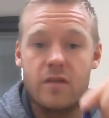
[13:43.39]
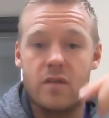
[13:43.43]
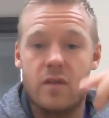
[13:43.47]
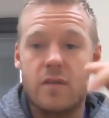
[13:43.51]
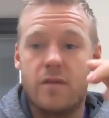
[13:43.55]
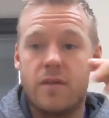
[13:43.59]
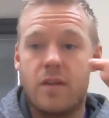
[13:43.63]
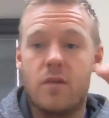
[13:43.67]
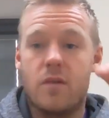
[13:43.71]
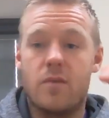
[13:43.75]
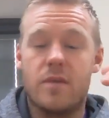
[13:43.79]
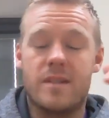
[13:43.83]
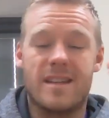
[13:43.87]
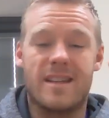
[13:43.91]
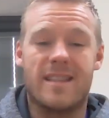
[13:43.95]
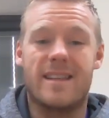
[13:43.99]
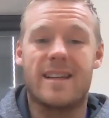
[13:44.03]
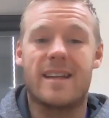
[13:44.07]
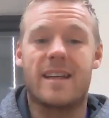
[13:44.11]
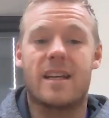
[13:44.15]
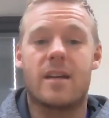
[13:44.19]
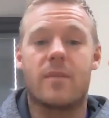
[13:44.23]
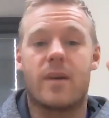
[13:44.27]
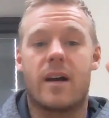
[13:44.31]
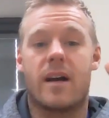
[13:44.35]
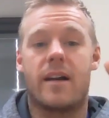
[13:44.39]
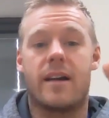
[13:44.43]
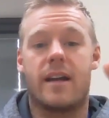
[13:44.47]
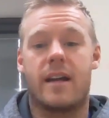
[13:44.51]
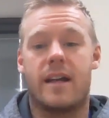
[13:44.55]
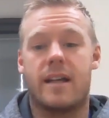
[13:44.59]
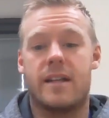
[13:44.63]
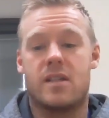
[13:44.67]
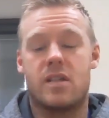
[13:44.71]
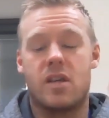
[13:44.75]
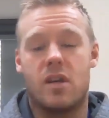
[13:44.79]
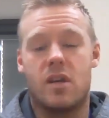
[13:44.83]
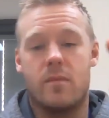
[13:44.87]
So if you were to think about it
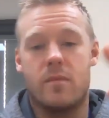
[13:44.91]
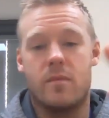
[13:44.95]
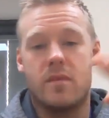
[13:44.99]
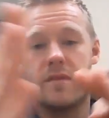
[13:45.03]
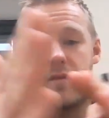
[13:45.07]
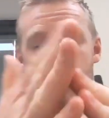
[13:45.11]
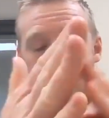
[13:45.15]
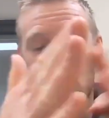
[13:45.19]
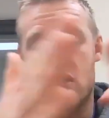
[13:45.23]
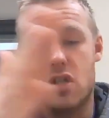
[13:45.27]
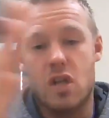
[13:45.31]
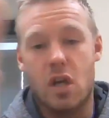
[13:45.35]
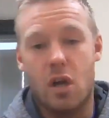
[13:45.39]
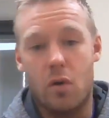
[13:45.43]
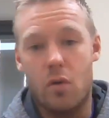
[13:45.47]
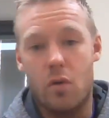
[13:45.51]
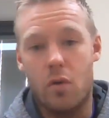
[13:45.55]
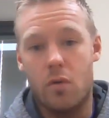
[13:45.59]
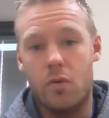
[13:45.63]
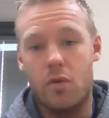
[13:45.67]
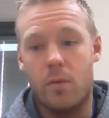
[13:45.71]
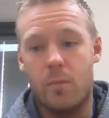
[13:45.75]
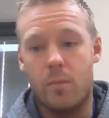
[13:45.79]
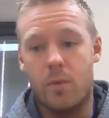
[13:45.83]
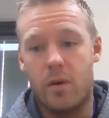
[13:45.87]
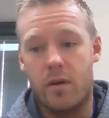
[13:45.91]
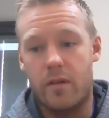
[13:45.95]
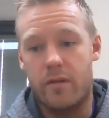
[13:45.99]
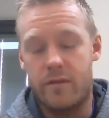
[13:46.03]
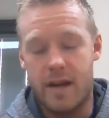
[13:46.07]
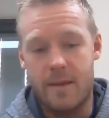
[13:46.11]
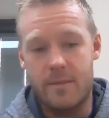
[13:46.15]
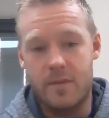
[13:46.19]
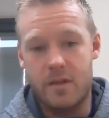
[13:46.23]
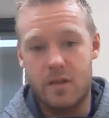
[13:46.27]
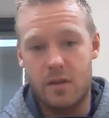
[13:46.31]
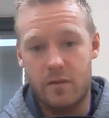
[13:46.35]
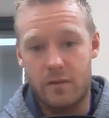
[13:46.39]
in terms of the total number of
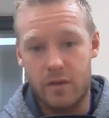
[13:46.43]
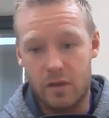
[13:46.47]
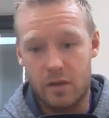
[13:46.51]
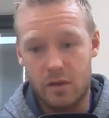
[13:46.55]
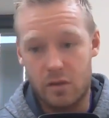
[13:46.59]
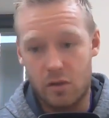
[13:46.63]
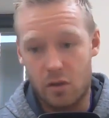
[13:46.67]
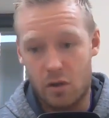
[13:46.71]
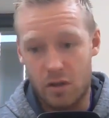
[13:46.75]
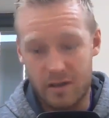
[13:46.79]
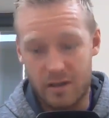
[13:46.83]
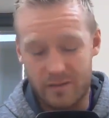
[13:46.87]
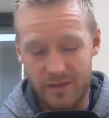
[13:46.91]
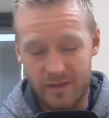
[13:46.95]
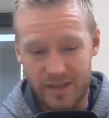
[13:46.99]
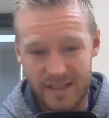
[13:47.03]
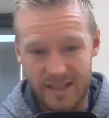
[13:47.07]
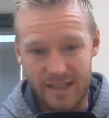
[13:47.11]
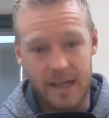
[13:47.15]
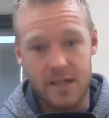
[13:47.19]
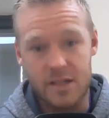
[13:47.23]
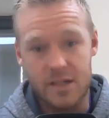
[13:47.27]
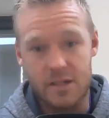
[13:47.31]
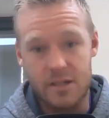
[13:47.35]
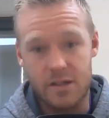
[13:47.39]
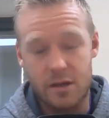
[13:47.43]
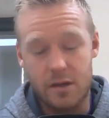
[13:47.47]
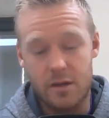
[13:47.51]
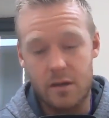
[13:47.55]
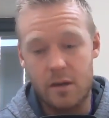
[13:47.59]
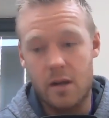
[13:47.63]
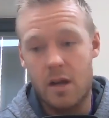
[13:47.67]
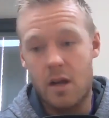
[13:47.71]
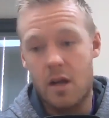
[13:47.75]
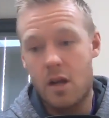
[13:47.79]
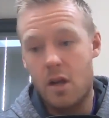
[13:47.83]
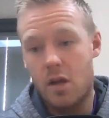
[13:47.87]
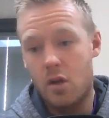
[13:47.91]
reps over the course of a session
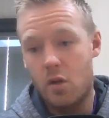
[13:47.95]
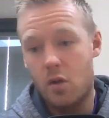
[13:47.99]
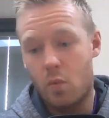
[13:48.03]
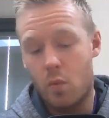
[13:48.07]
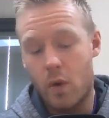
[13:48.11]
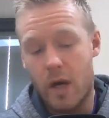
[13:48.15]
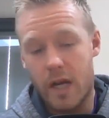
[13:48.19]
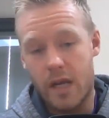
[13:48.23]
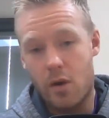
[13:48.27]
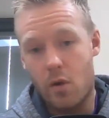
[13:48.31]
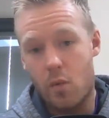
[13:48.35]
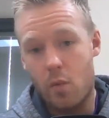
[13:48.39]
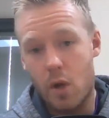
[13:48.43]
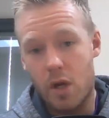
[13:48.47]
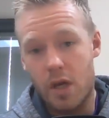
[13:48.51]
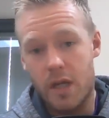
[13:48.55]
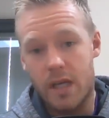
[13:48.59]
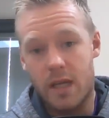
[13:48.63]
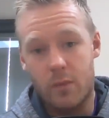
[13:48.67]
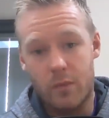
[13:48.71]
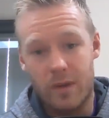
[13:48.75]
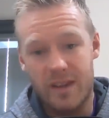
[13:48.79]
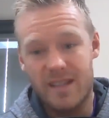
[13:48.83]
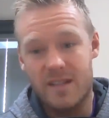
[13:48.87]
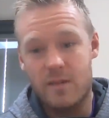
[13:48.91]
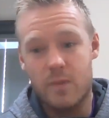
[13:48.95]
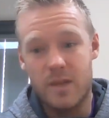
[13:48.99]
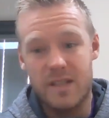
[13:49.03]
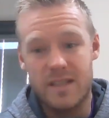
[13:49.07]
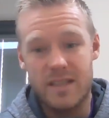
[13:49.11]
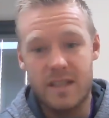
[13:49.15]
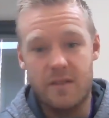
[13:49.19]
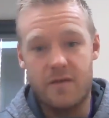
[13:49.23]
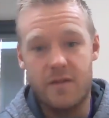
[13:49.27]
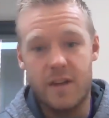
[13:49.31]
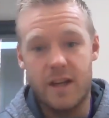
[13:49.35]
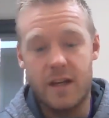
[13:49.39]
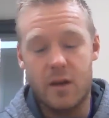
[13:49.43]
where you're working with a
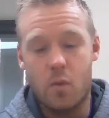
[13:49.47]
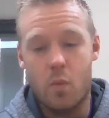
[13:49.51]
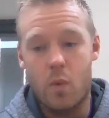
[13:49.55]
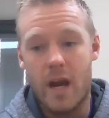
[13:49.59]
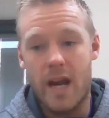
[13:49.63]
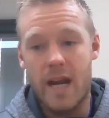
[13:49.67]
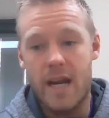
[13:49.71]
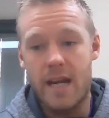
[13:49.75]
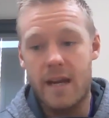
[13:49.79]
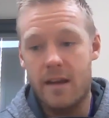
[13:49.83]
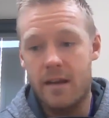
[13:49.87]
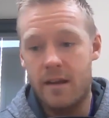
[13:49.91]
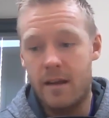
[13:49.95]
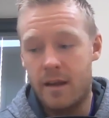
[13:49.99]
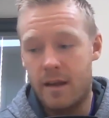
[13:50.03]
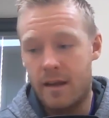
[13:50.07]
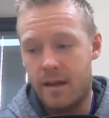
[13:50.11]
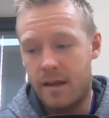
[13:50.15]
specific weight,